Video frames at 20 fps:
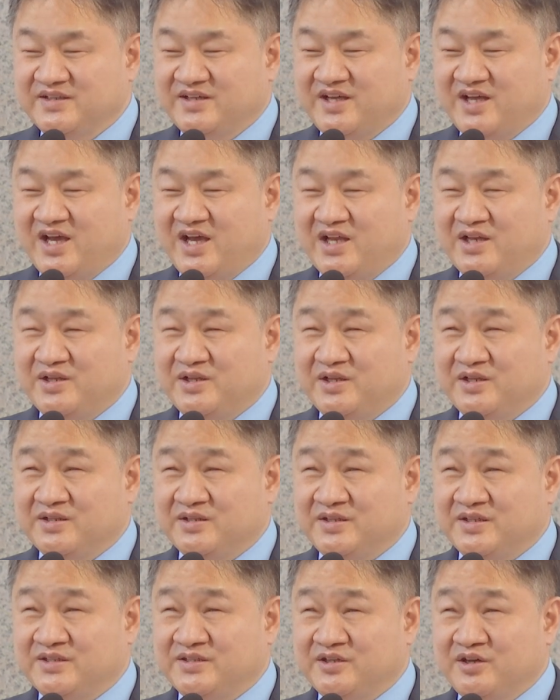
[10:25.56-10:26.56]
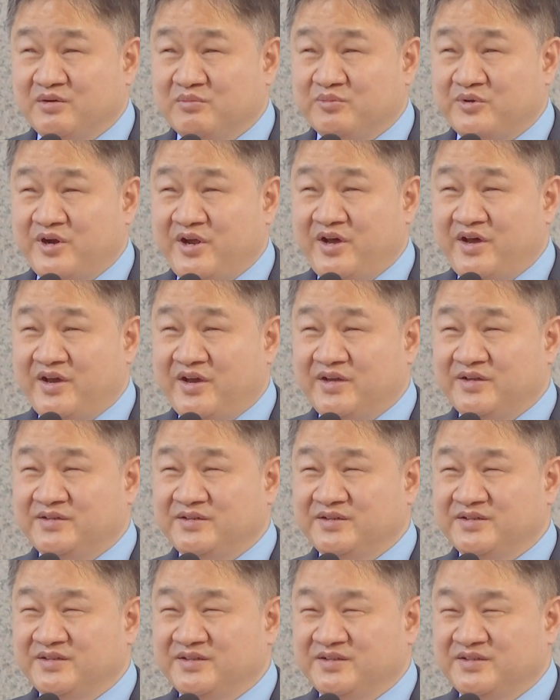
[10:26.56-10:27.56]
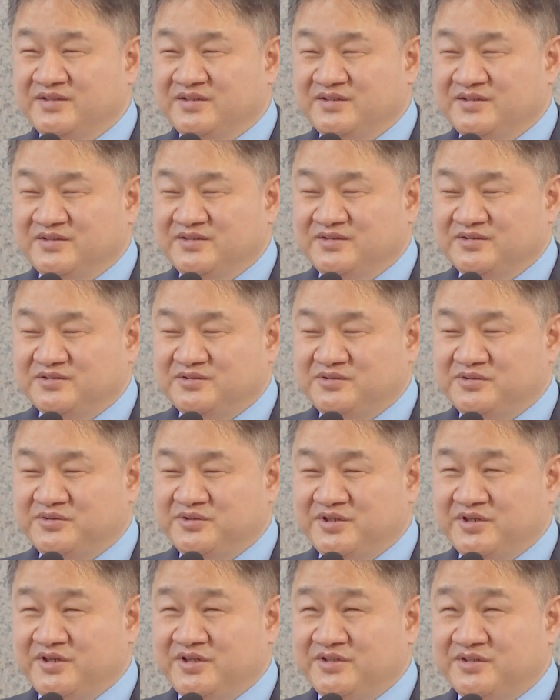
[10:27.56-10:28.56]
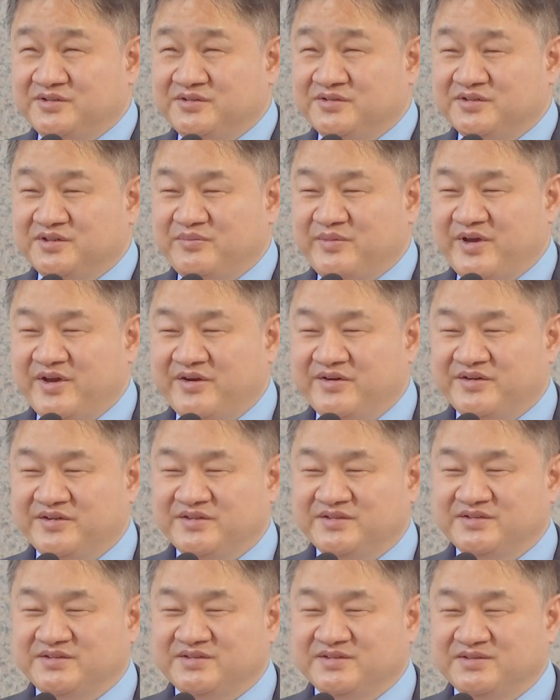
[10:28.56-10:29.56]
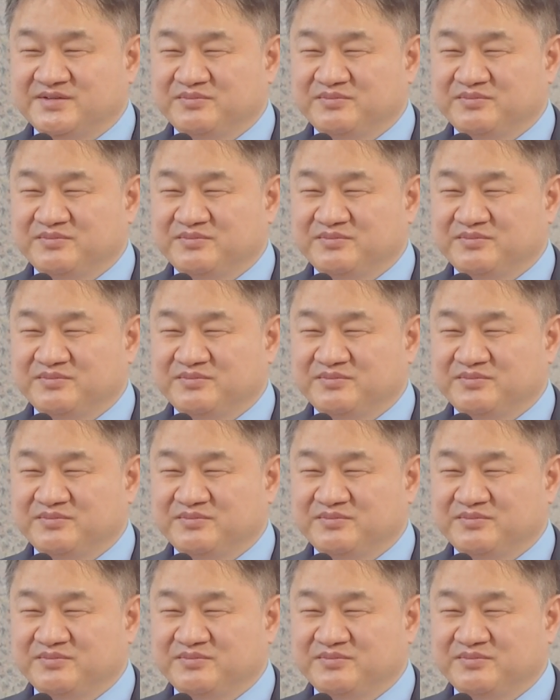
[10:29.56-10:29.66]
I had this young bride 2 years into the marriage,